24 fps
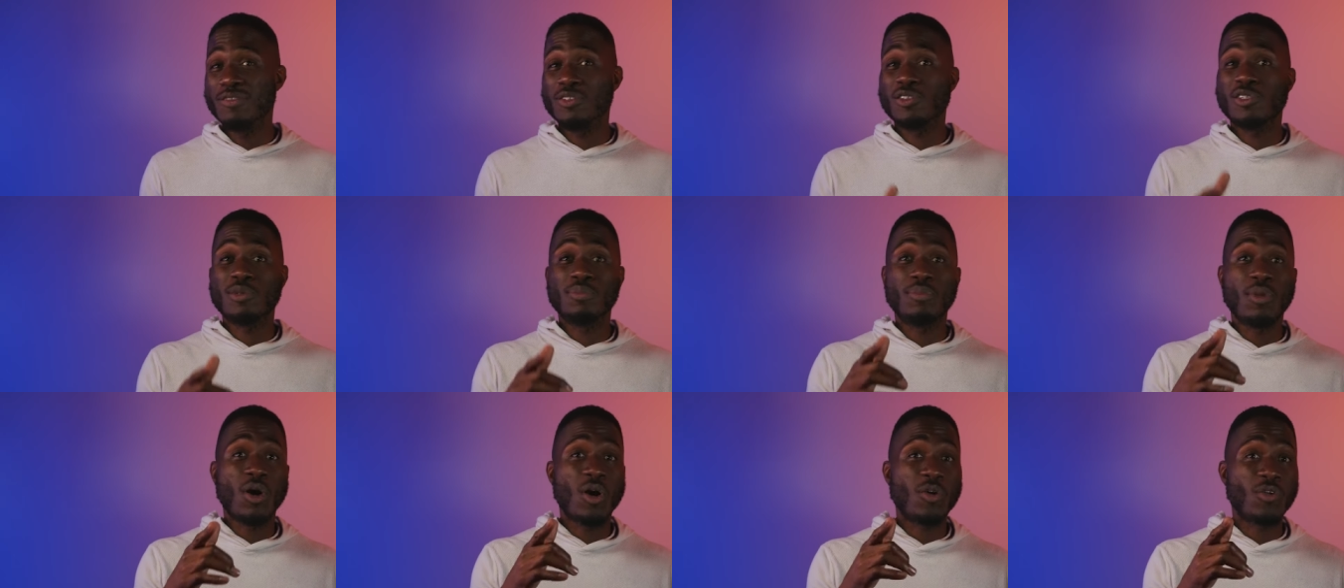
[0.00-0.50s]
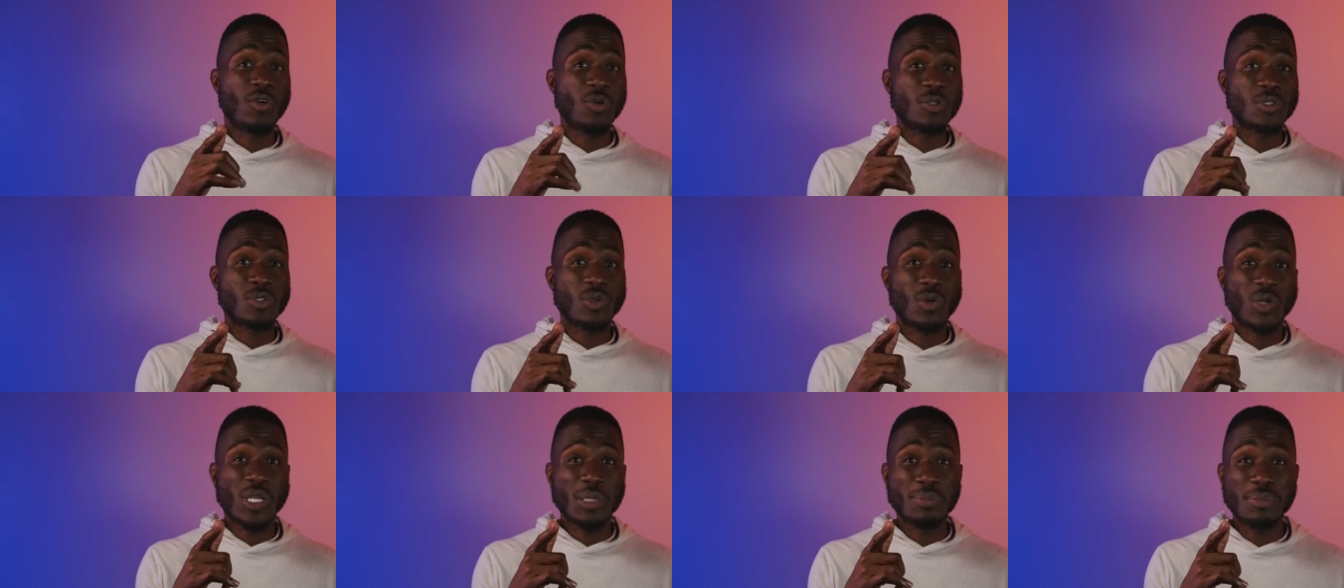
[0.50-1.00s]
Tomorrow's
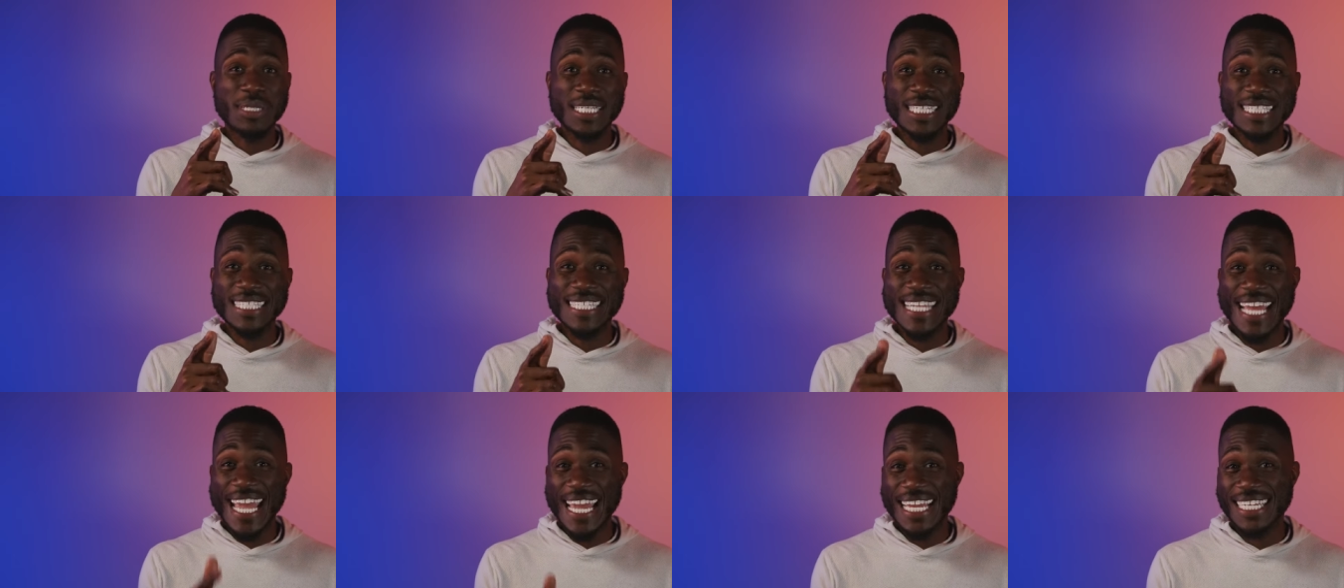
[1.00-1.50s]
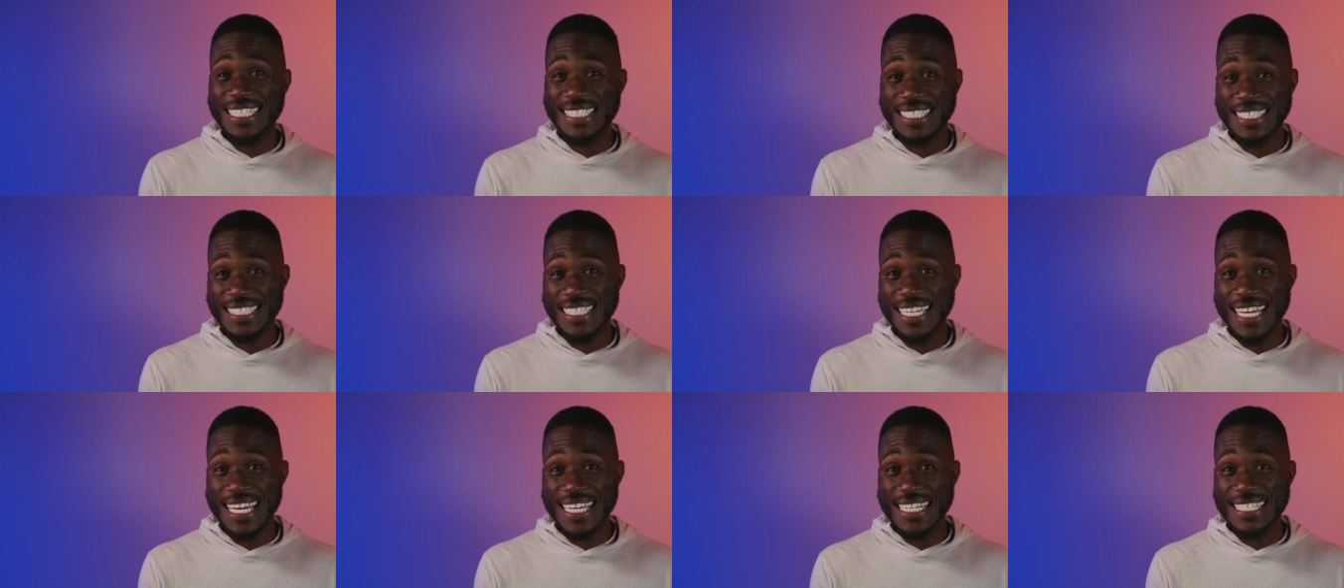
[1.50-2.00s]
going to be day
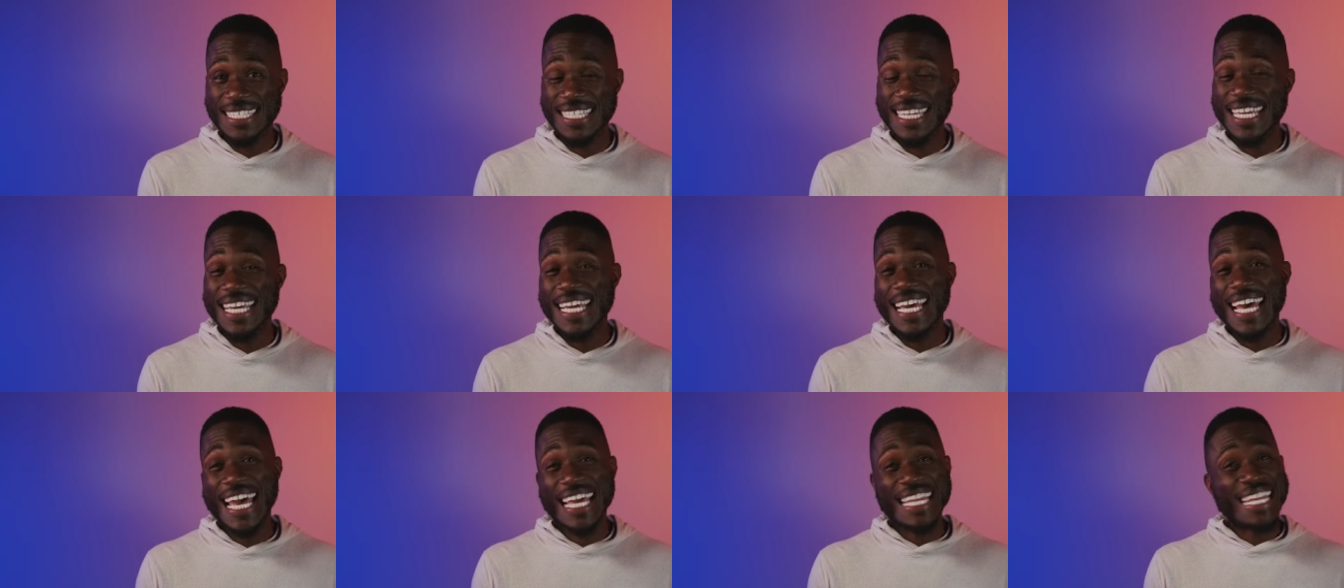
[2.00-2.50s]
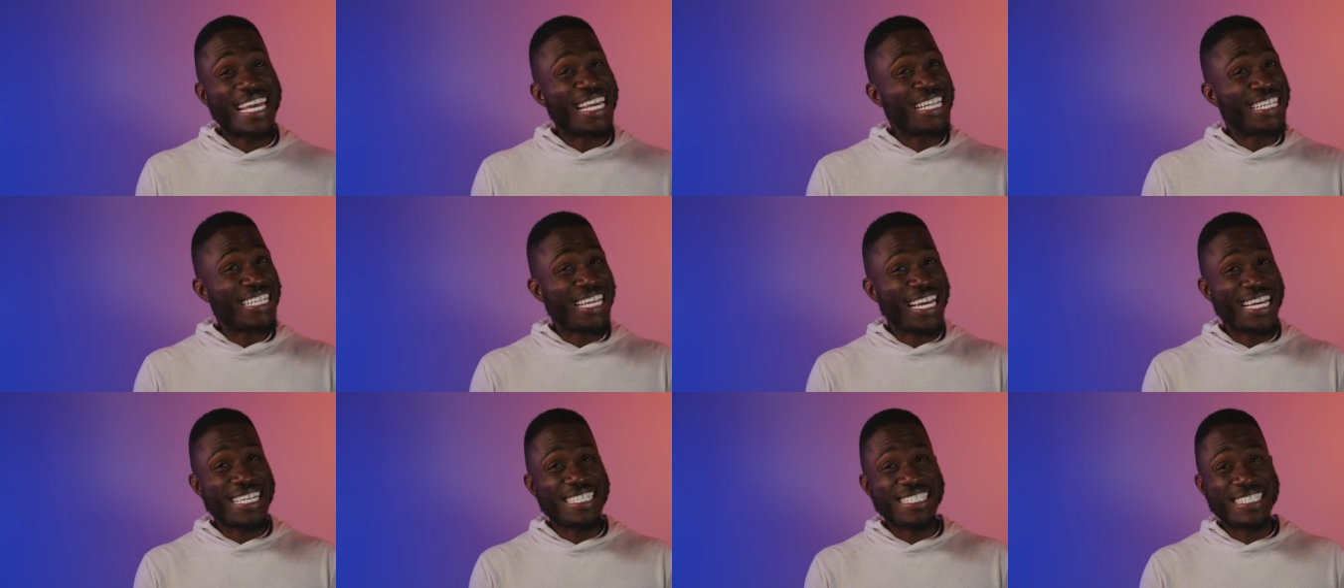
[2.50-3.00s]
six and then
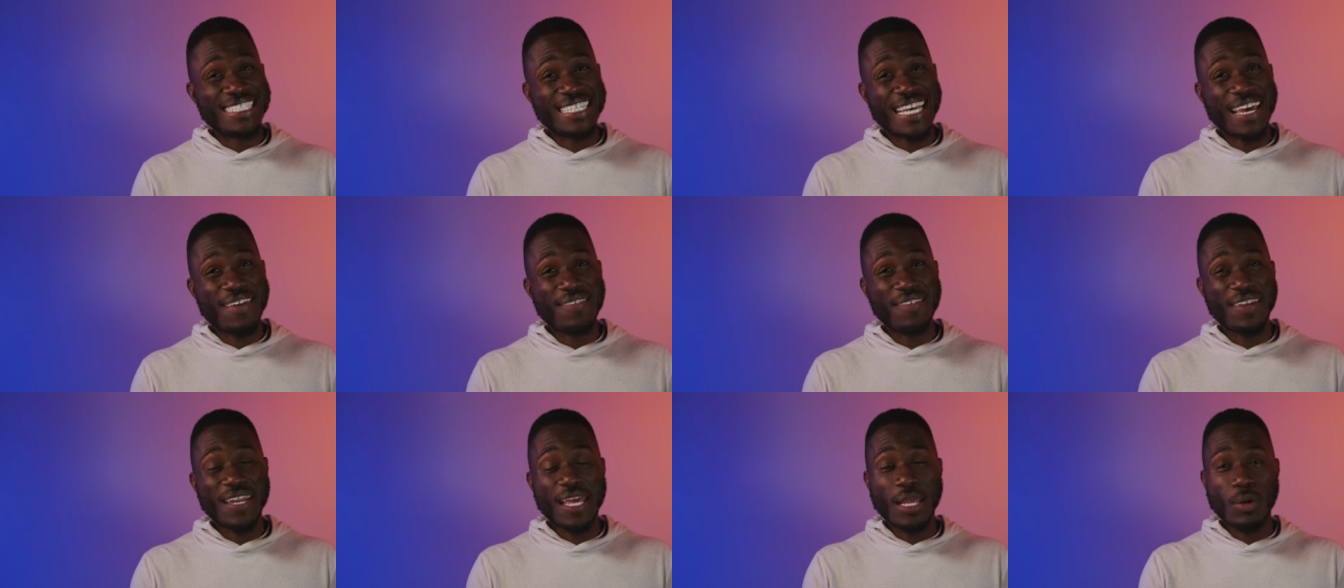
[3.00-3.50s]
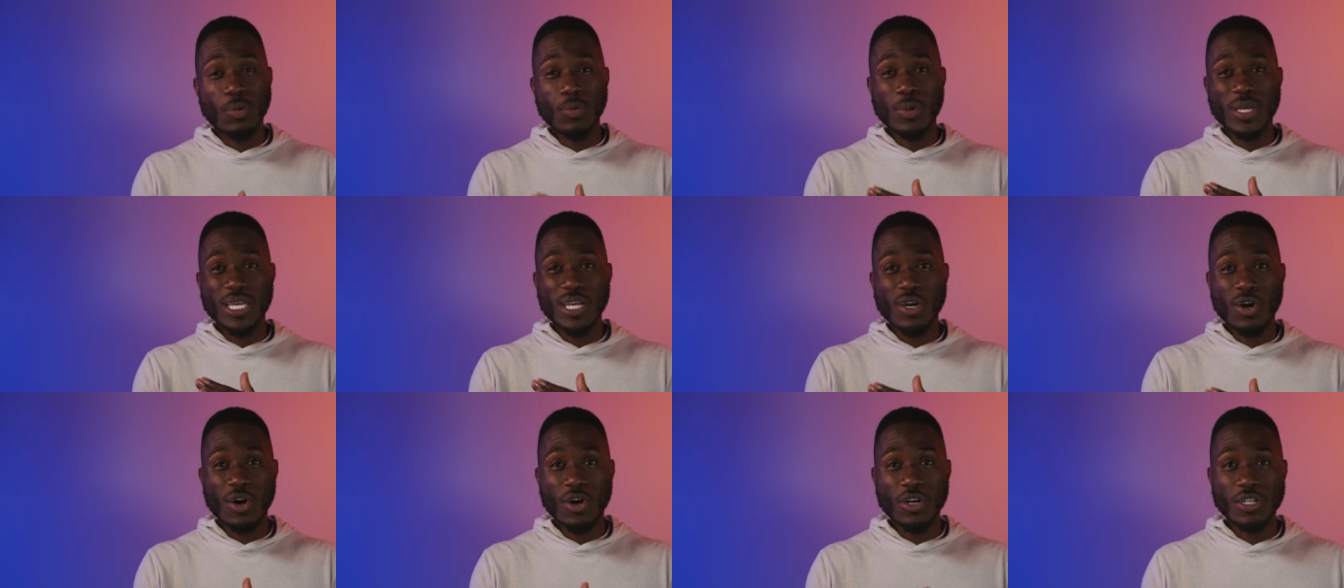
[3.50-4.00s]
day seven and
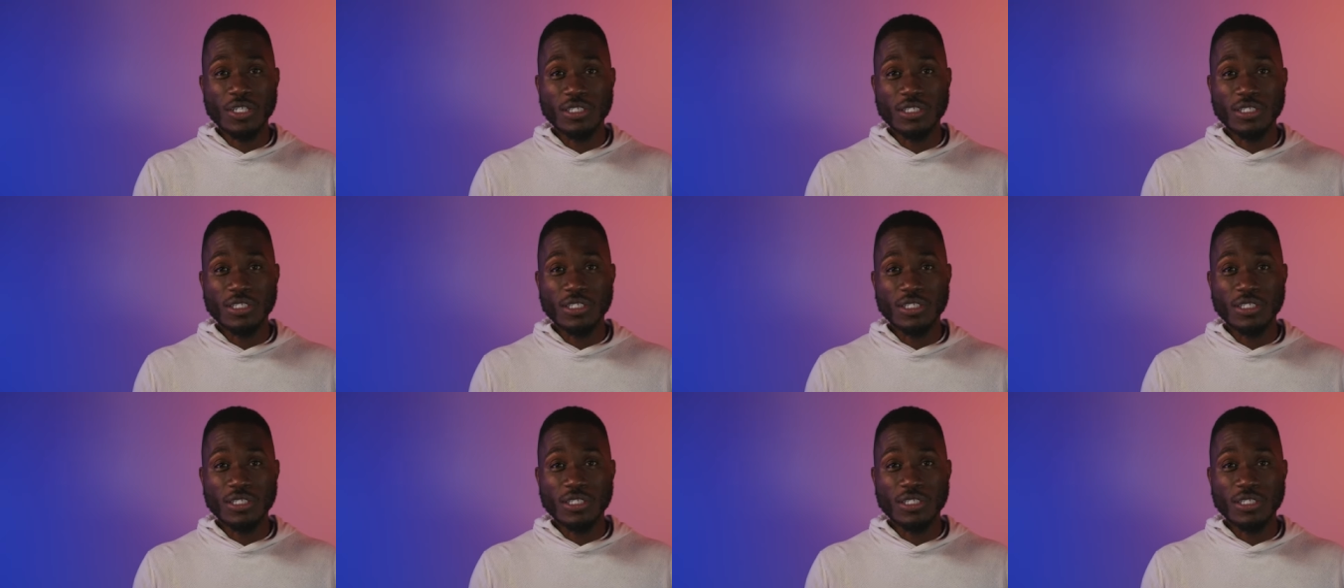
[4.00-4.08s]
we are